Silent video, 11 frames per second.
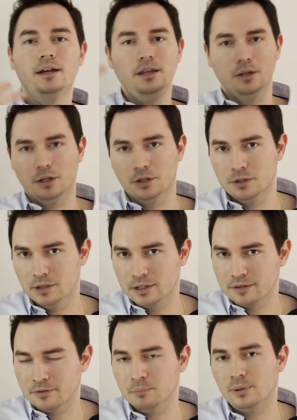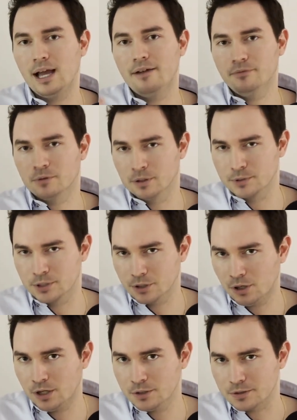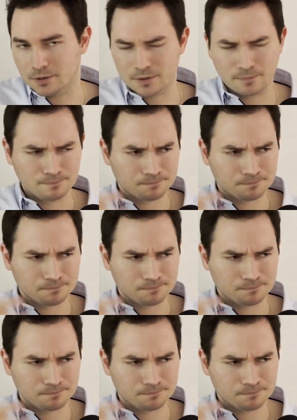You could do the different platforms and consoles